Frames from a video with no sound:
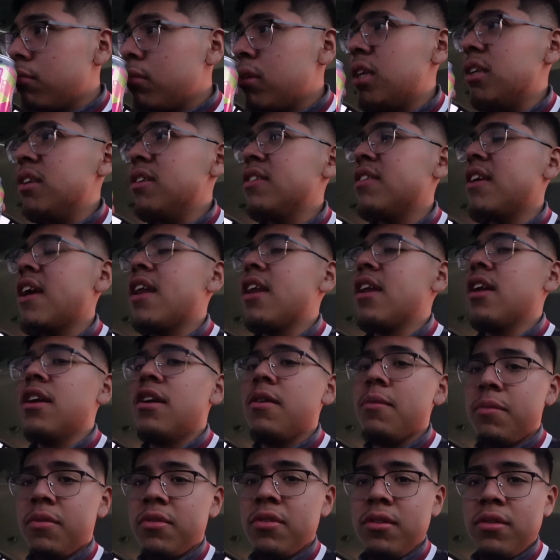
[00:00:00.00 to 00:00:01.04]
I just had
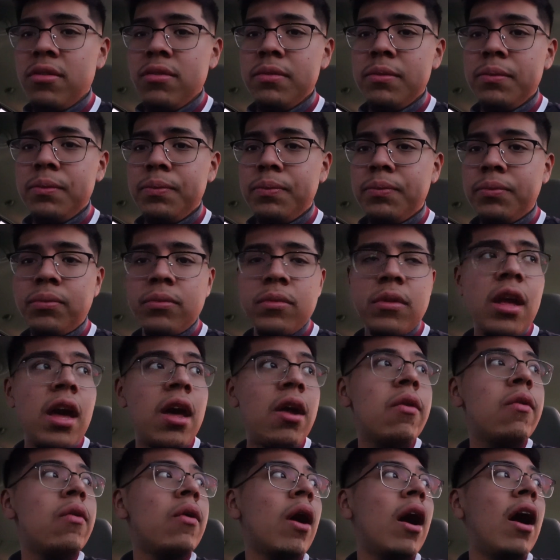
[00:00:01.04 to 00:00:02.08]
gum, so I
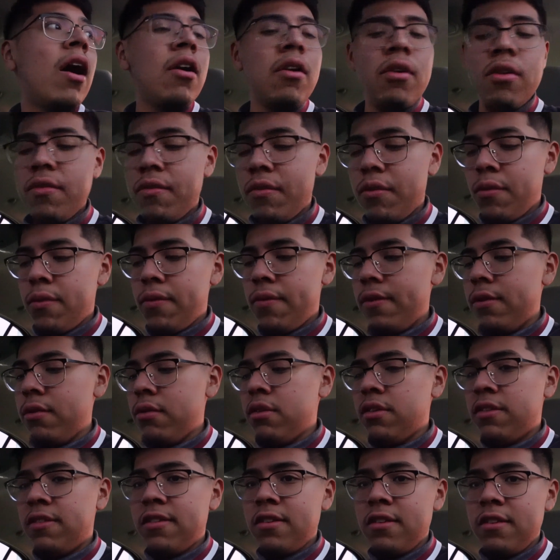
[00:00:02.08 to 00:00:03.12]
don't know how good of a review
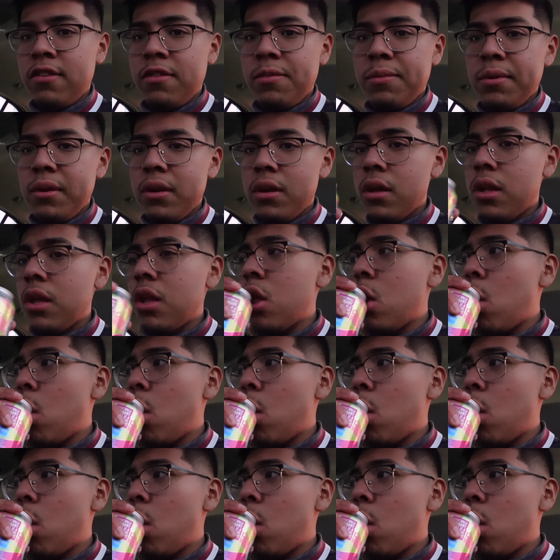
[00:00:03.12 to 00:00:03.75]
this is, but